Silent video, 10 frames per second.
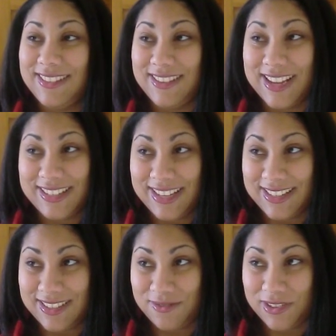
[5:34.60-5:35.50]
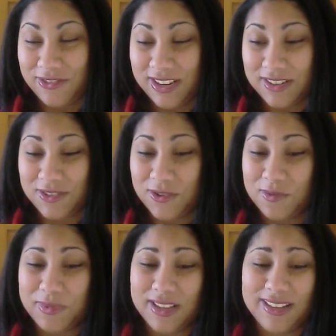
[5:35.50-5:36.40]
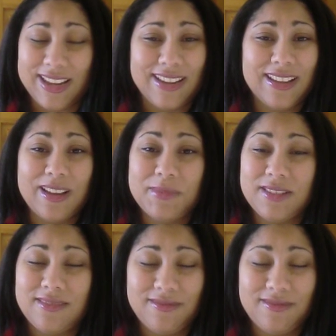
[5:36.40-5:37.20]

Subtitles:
got to take stuff with a grain of salt. But like, and